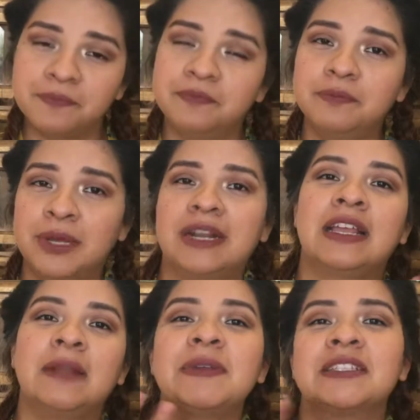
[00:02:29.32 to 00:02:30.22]
but
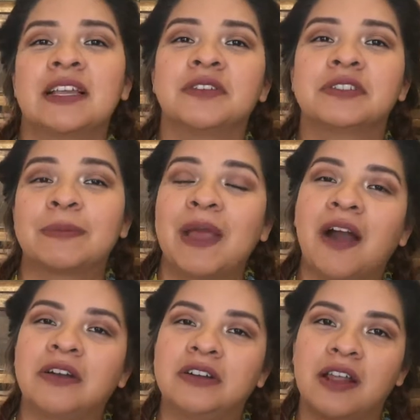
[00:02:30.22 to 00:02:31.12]
again, because I use the
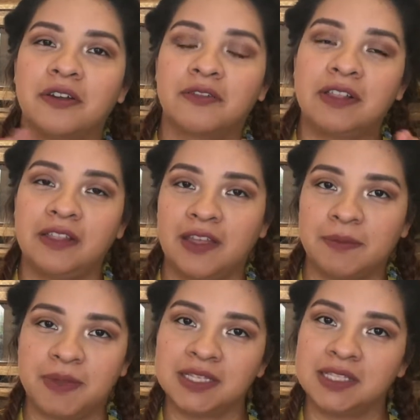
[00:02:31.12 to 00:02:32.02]
powder, I don't really like
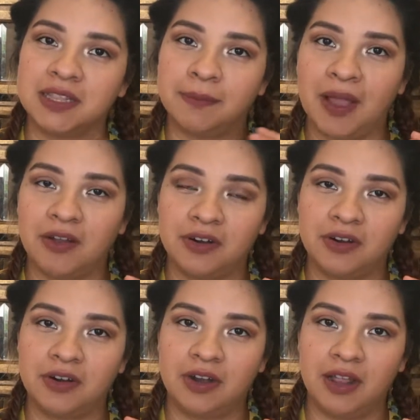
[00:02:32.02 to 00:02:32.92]
mixing the
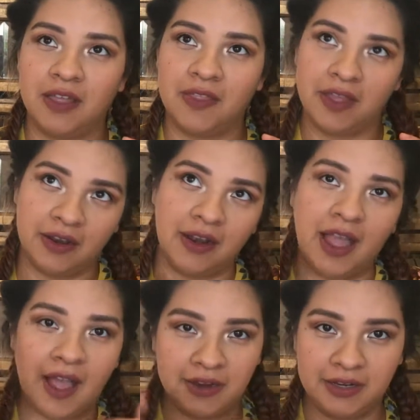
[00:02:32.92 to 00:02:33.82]
powder and then
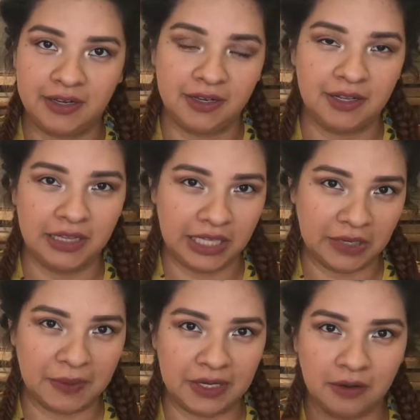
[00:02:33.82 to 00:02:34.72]
adding
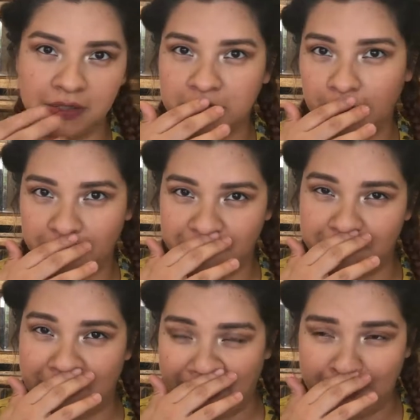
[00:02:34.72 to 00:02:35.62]
liquid on top of
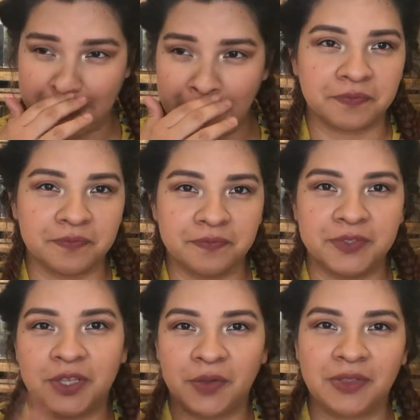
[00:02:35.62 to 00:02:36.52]
that.
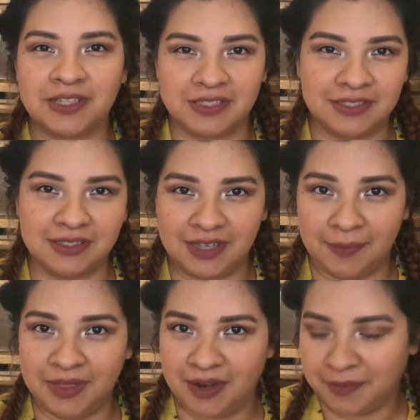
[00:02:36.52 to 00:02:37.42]
So that's the
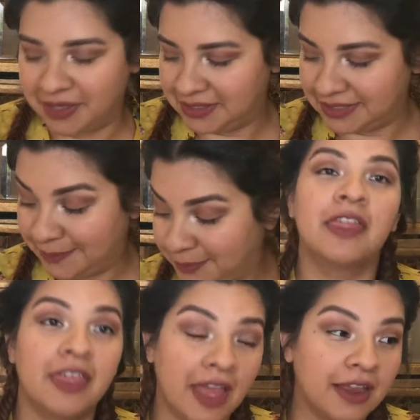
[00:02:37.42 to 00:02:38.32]
step that I'm going to skip.
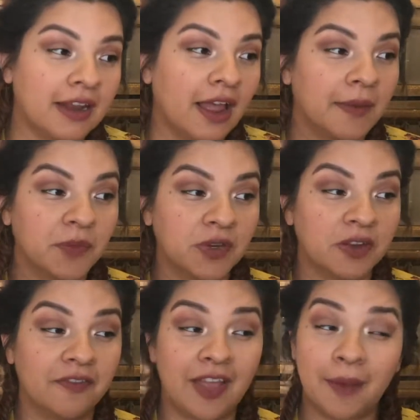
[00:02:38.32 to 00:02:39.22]
Then I'm going
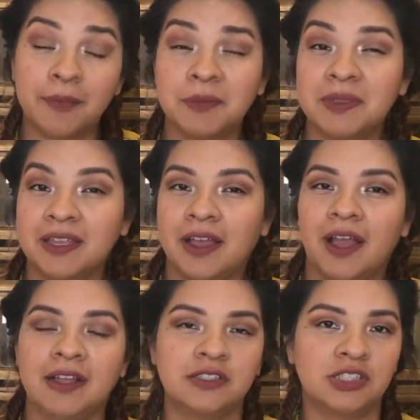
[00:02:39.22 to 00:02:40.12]
to vamp up the
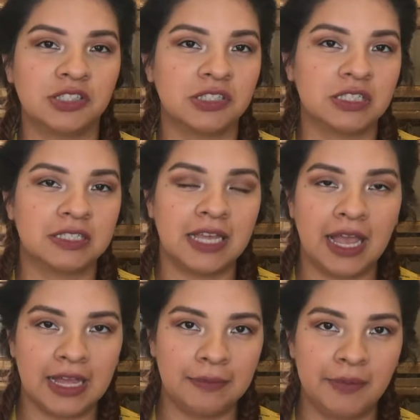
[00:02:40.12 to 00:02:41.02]
eyes just a
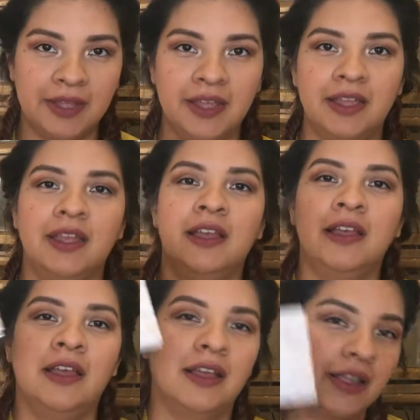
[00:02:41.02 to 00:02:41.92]
tad bit,
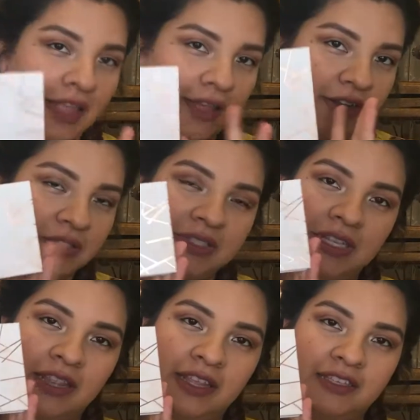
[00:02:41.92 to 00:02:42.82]
again
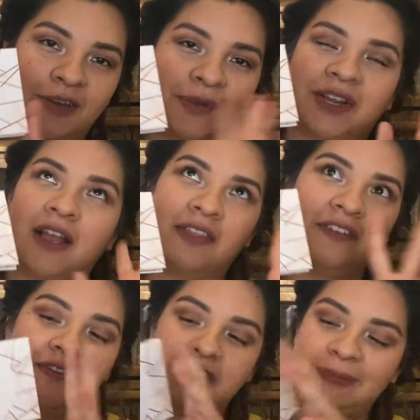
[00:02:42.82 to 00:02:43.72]
using the Dominic. I
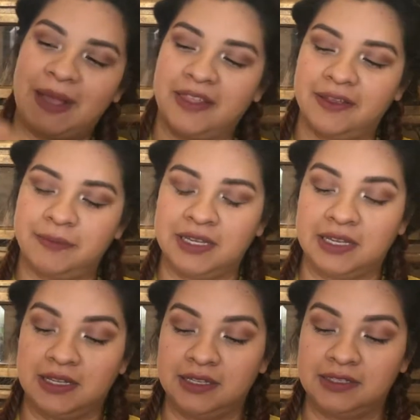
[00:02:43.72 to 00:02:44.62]
love this palette
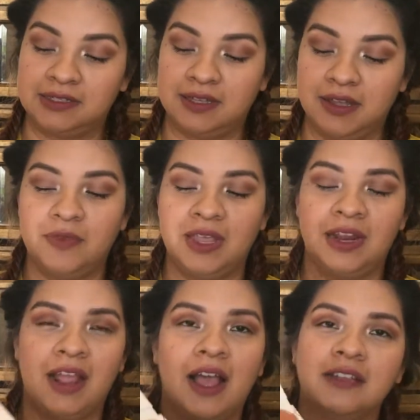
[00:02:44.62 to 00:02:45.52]
because
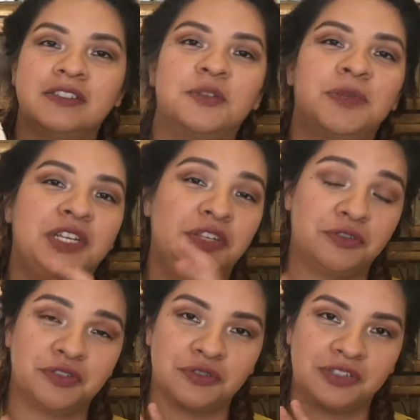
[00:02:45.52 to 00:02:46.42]
it has so many
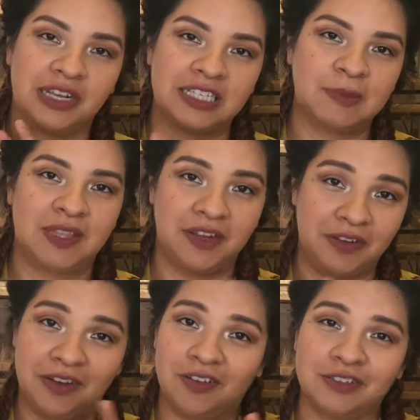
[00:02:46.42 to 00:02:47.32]
neutral shades, but then you
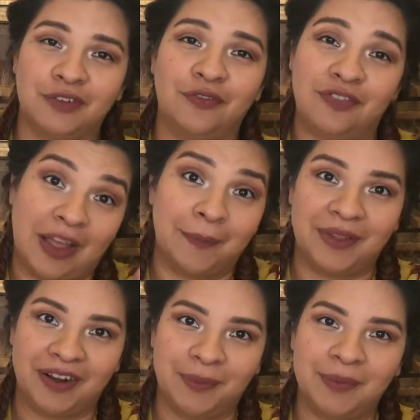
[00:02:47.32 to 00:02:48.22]
can also vamp
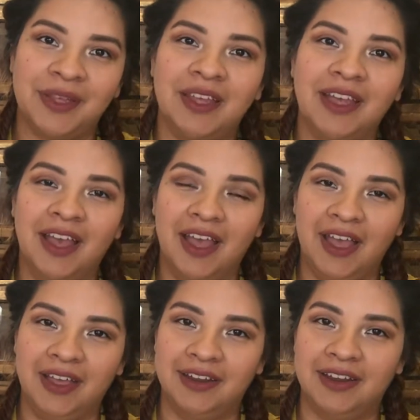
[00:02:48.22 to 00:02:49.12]
it up,
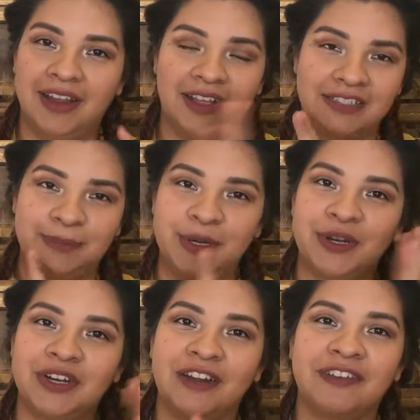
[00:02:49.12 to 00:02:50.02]
and it has a
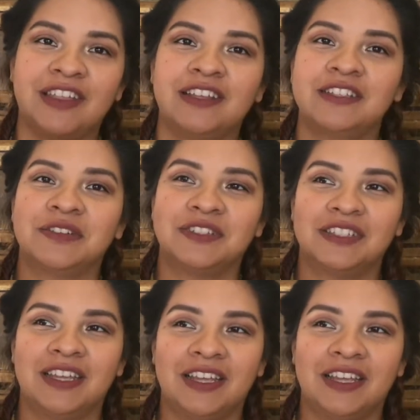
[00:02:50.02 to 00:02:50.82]
mirror and everything, so it's